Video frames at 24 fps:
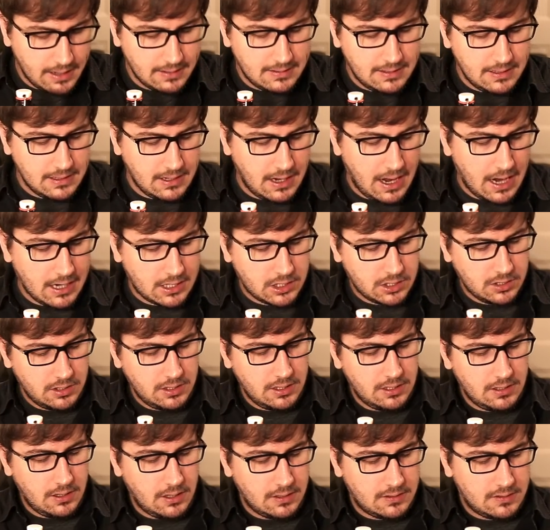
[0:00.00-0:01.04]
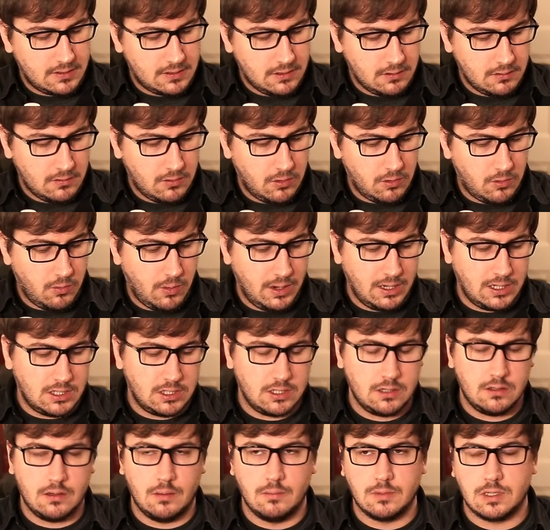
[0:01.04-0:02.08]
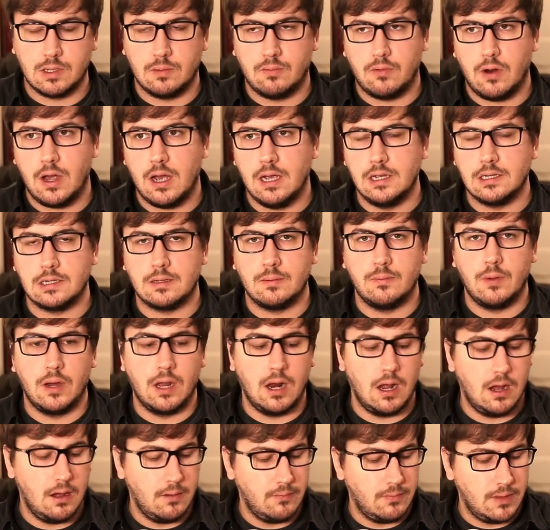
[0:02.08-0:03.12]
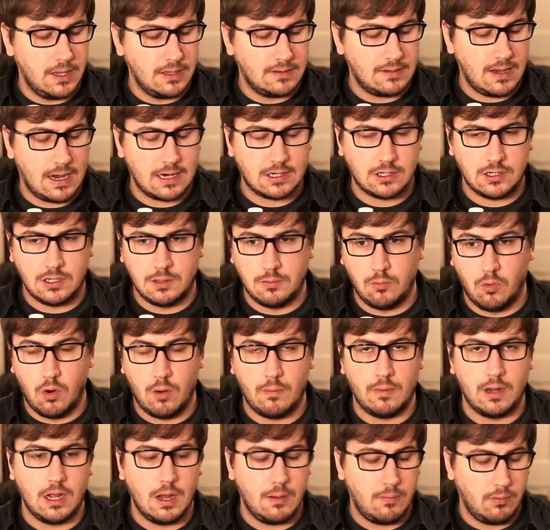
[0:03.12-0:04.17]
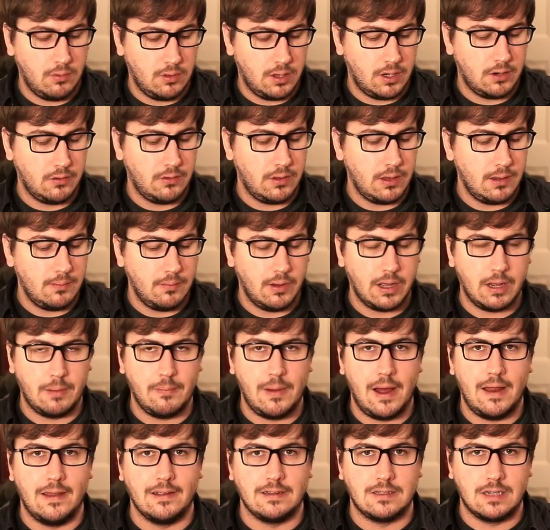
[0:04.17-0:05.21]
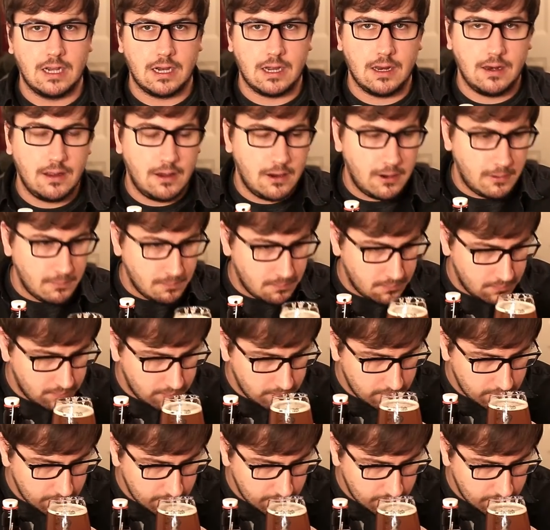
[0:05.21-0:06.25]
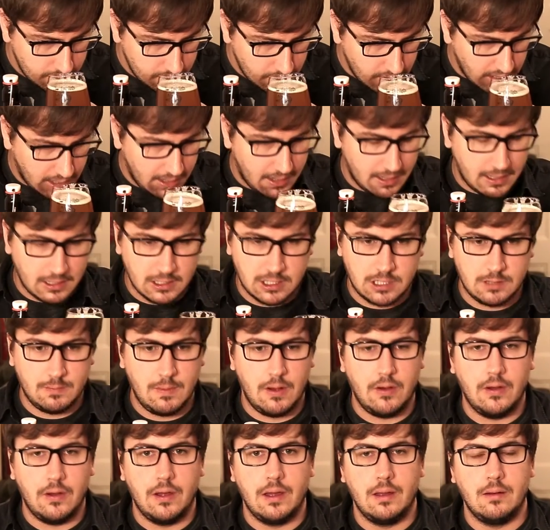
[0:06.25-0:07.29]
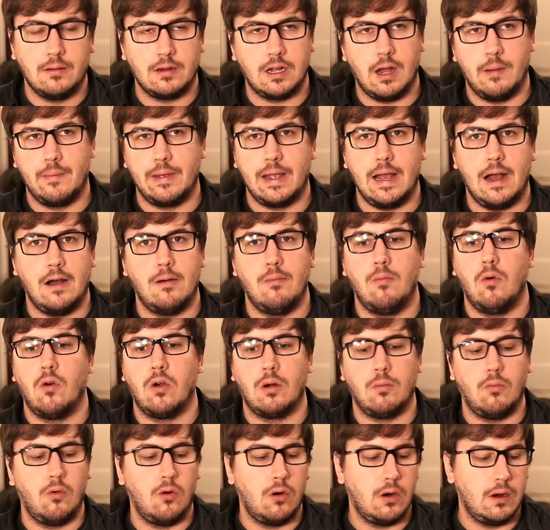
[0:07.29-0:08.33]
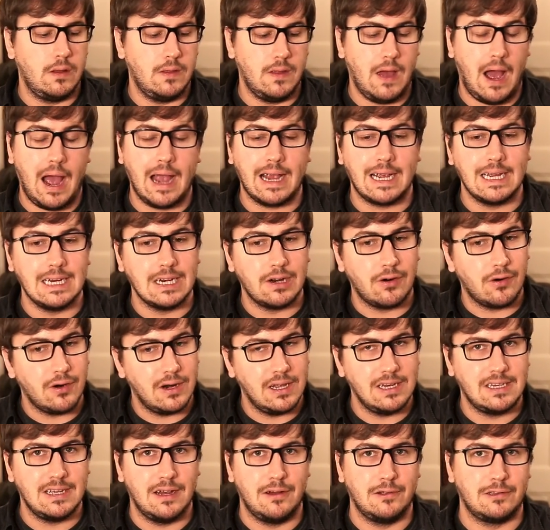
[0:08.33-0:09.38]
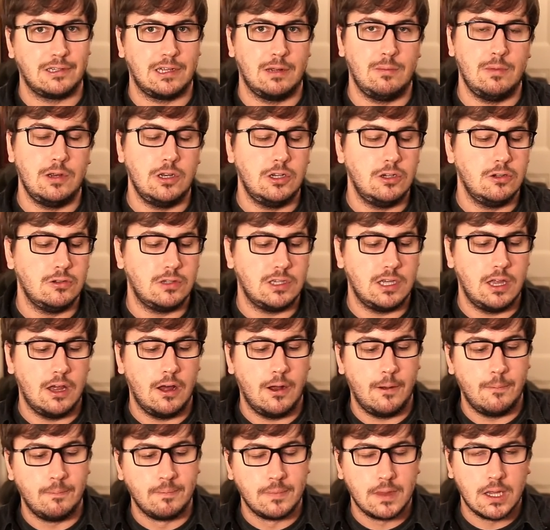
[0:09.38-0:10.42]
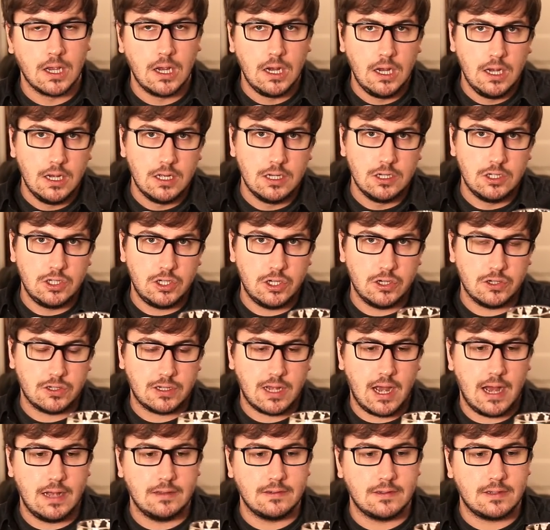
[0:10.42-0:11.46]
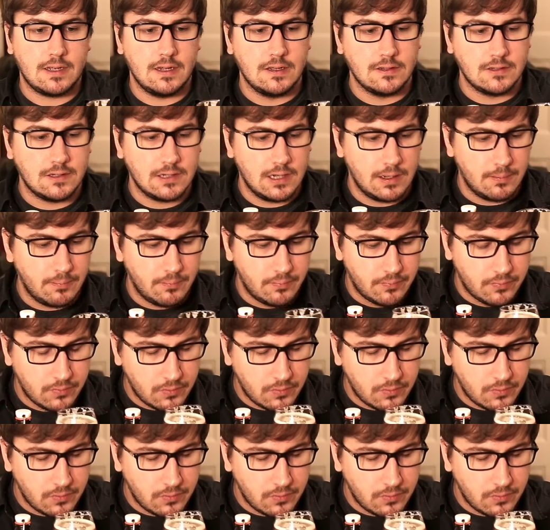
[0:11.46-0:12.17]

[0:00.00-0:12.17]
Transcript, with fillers: it's actually it's still quite chill. I'm surprised, but um, it's actually warming up literally like by the second here and I can smell it coming out more and more. I can already tell it's going to be juicy though. Cheers, guys. Let's get a sip.